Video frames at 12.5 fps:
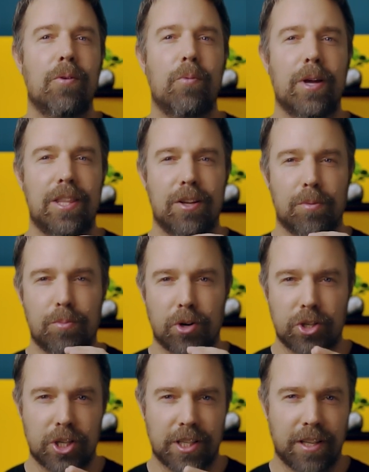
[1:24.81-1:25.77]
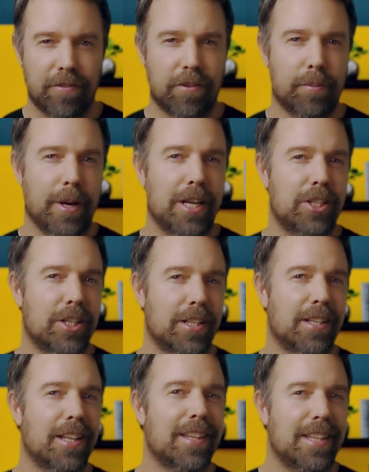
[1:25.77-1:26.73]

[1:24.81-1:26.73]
with your project information,